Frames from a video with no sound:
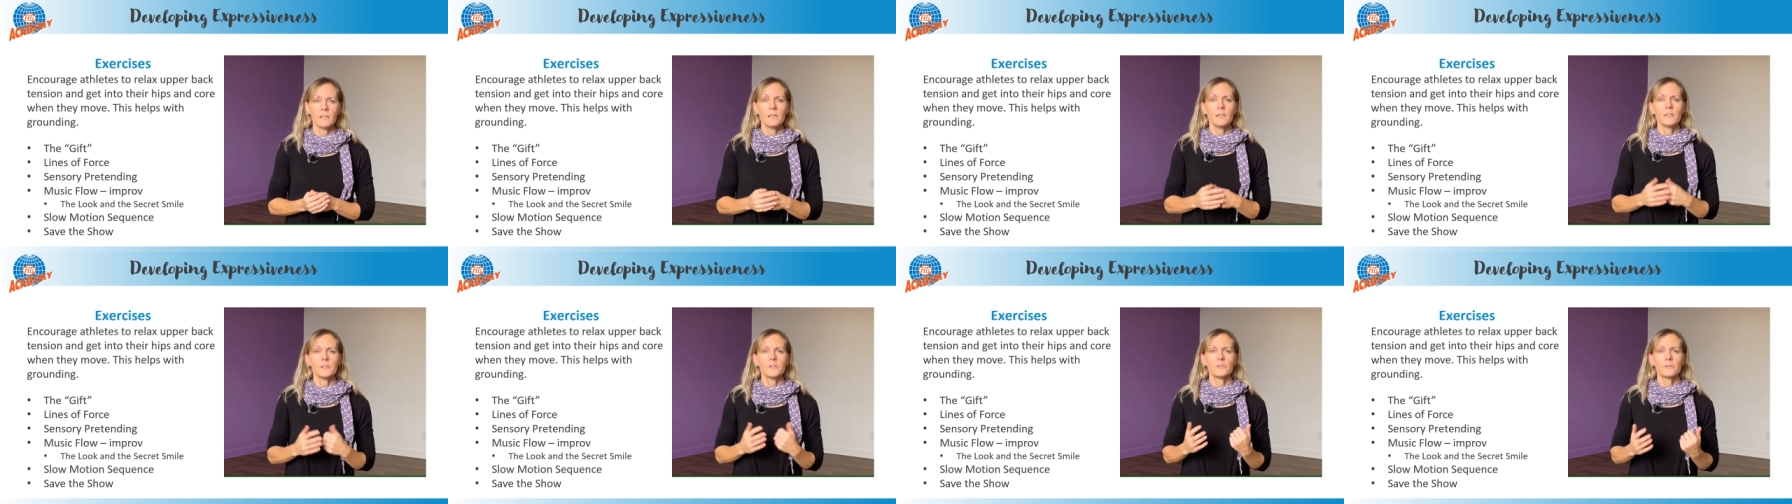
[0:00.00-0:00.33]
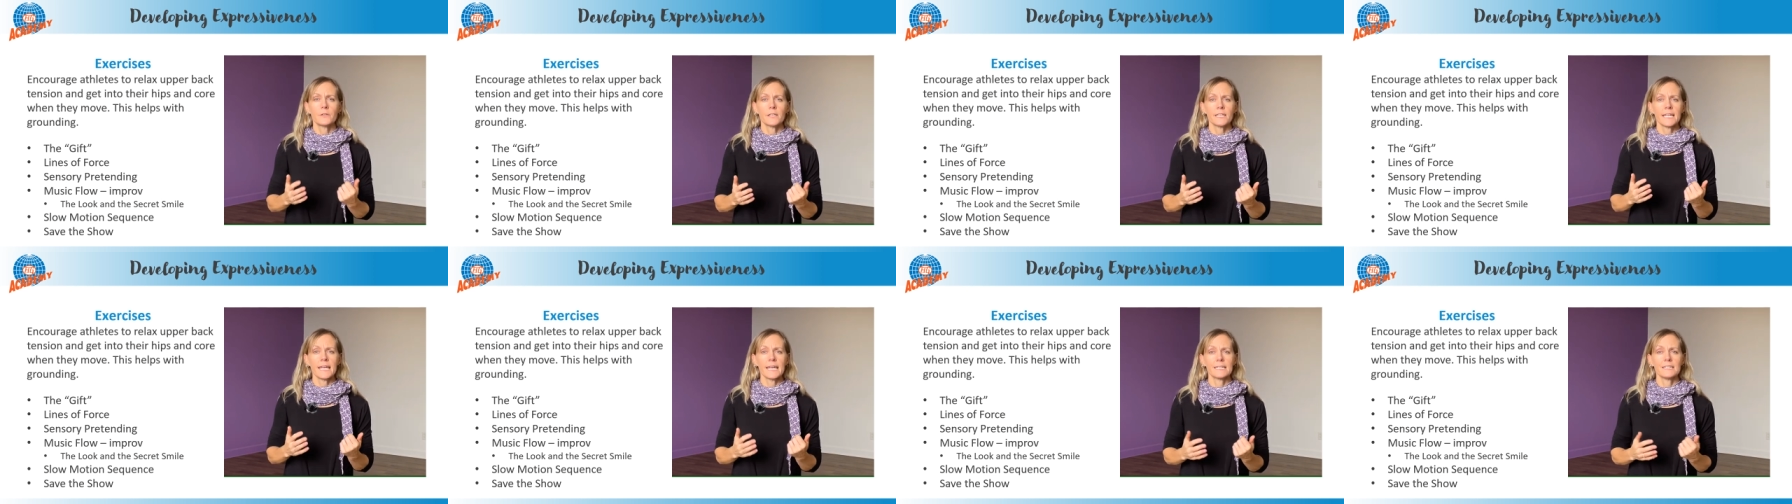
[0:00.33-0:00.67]
You
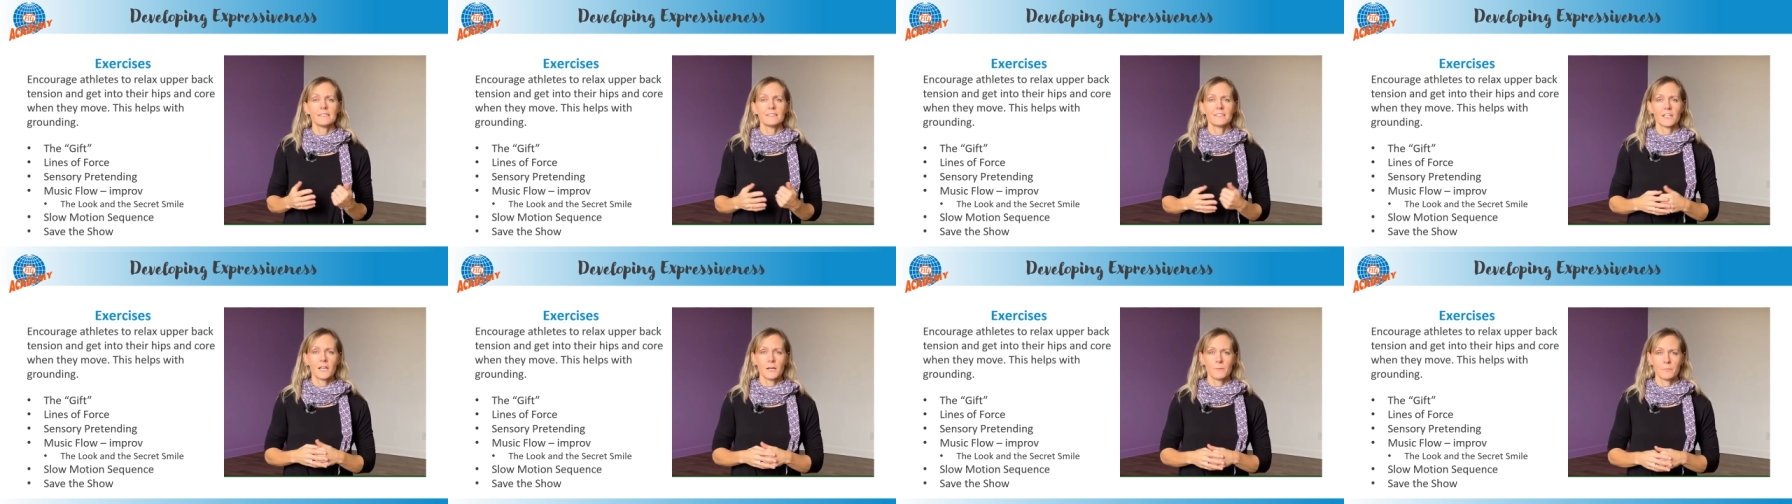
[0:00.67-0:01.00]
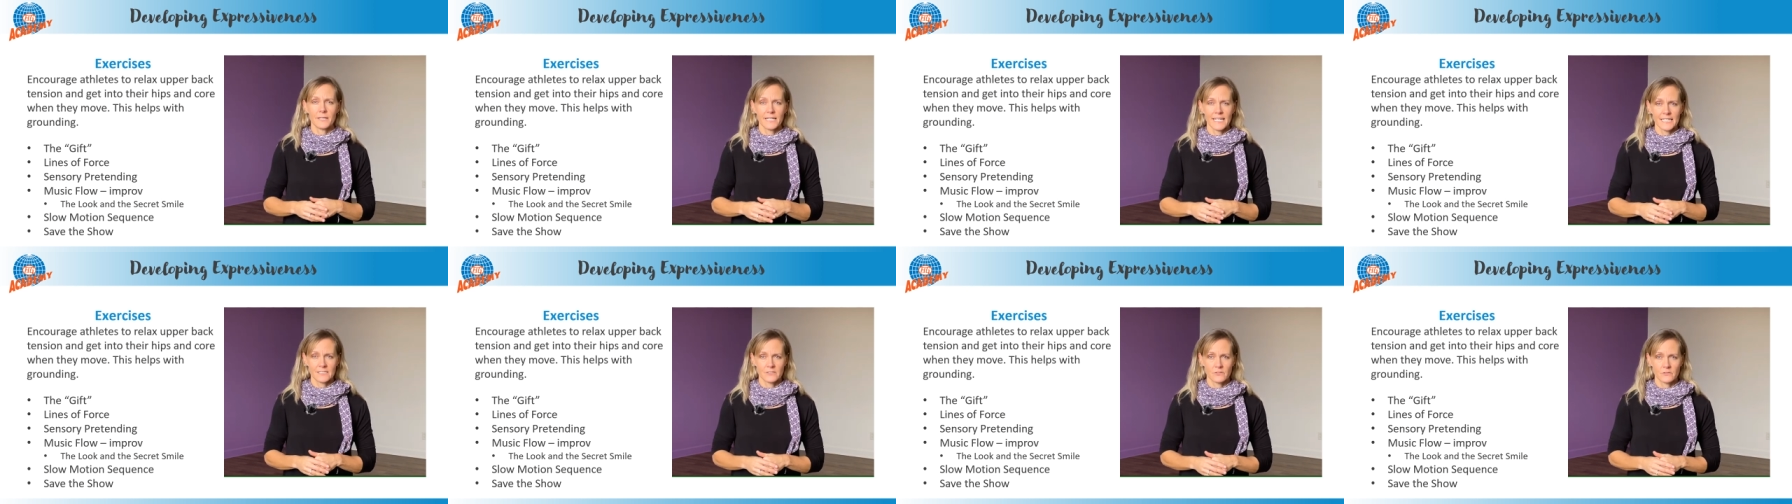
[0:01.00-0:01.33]
can add in a couple
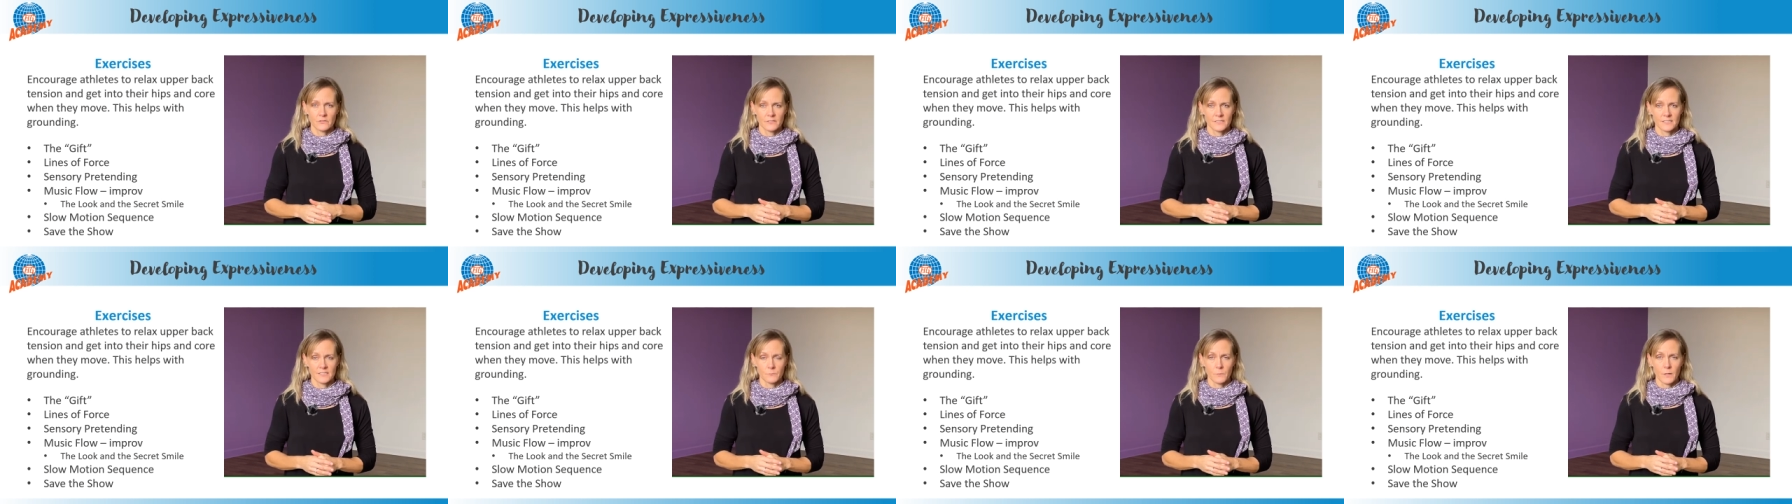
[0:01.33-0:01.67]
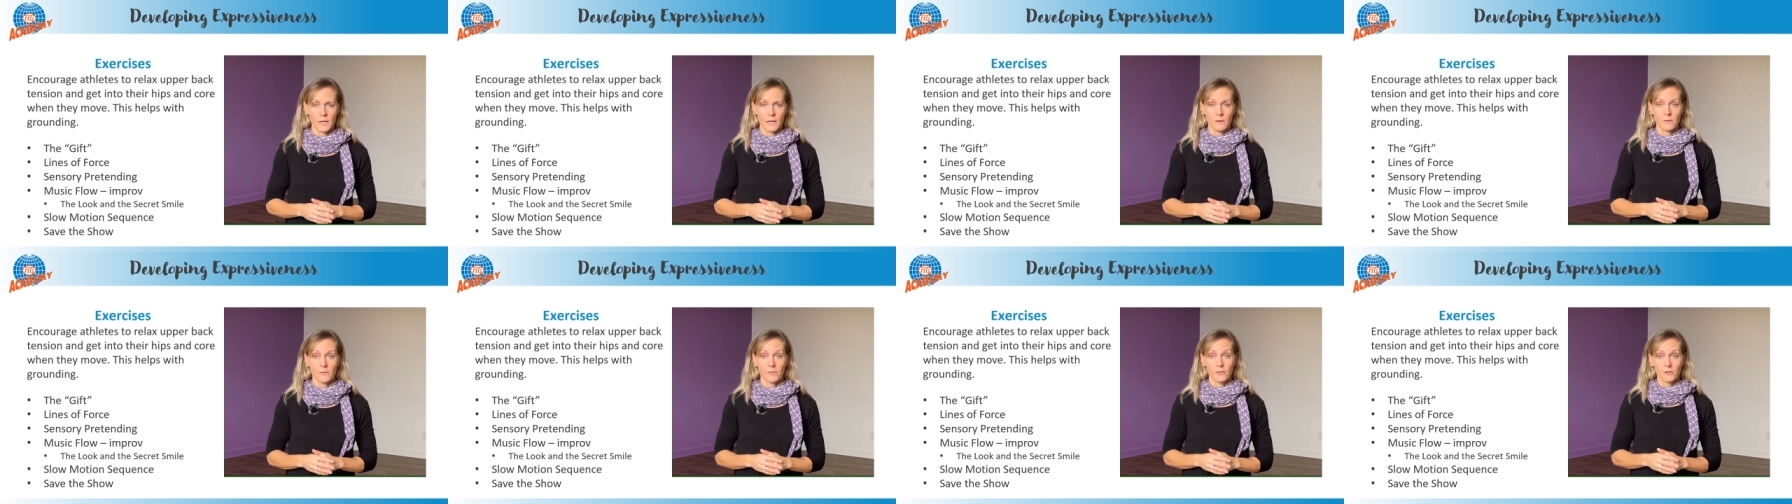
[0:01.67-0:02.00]
extras as
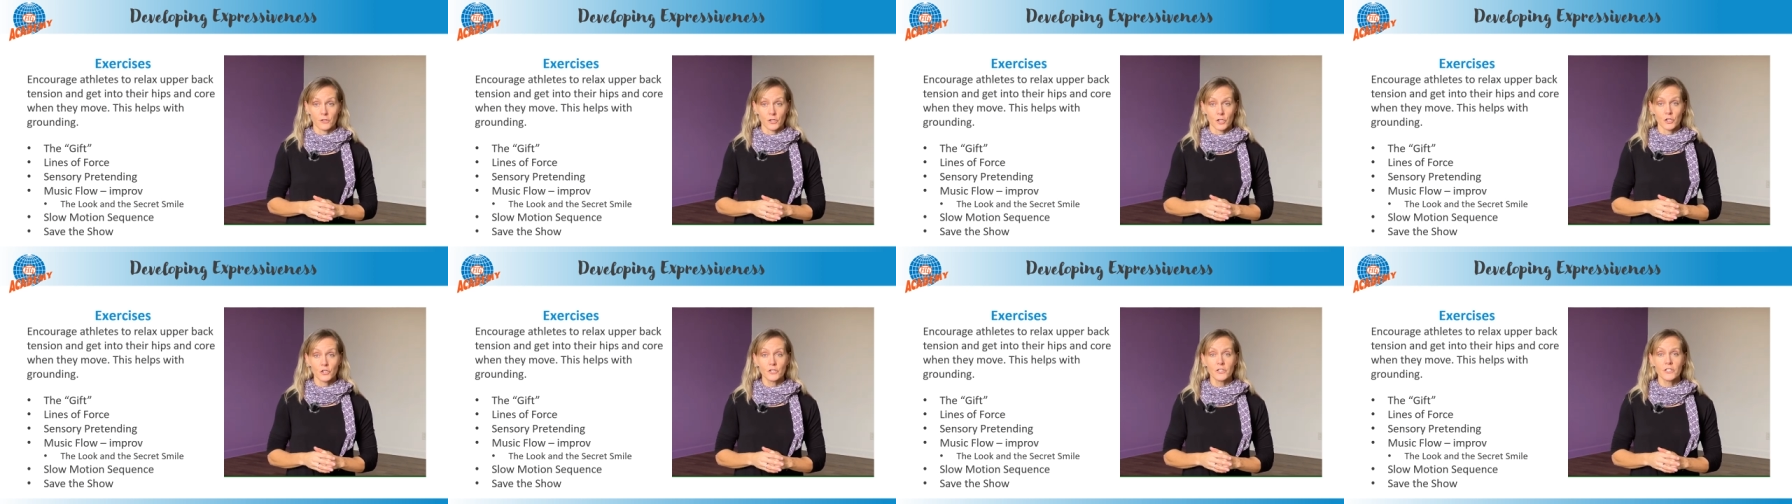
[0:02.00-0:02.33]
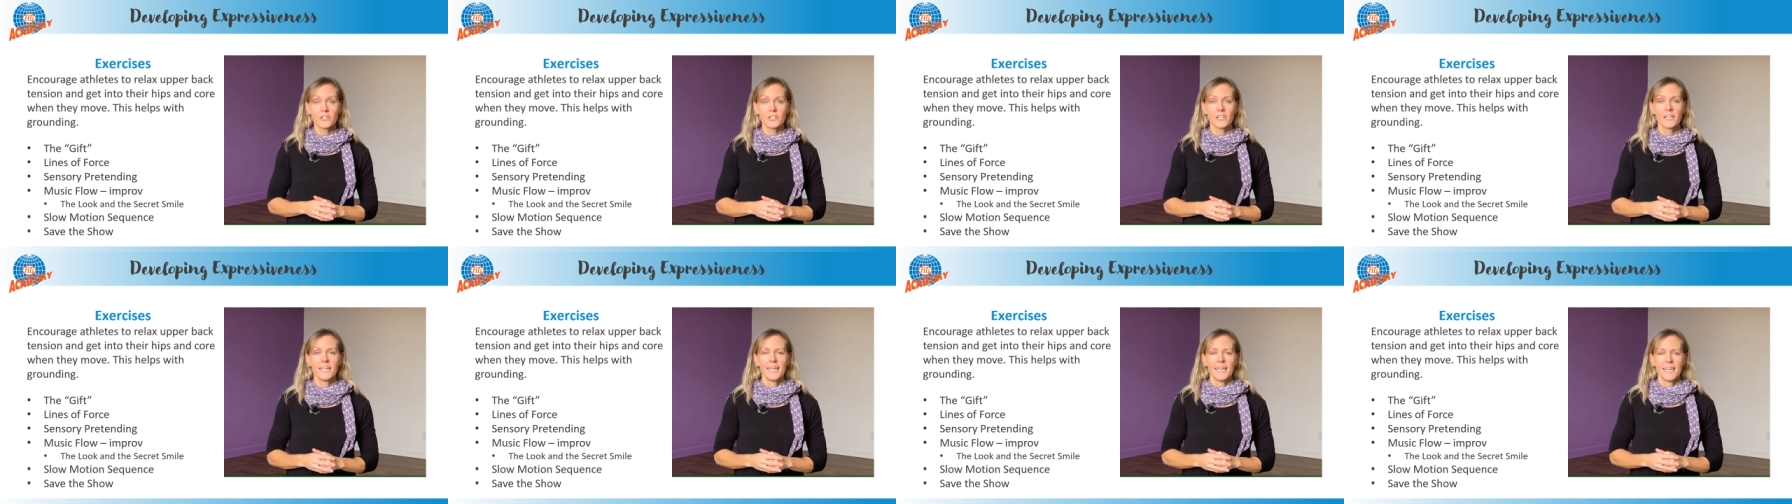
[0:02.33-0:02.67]
well, the look
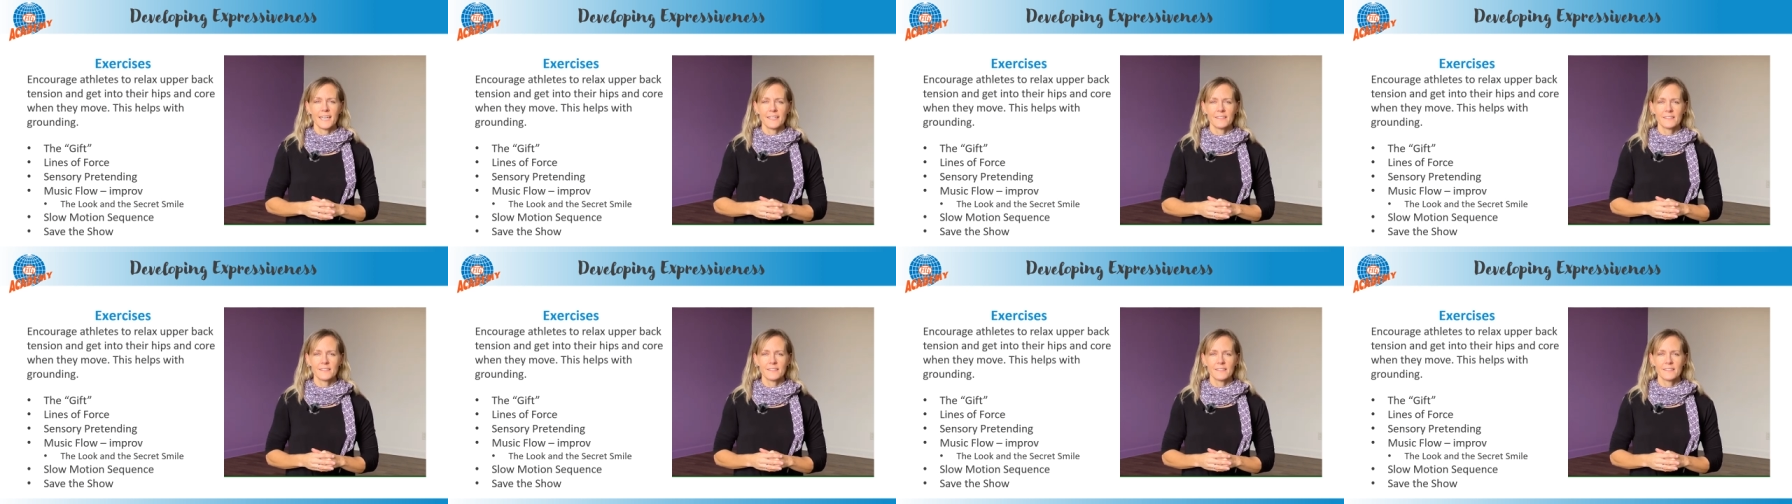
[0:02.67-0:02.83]
and the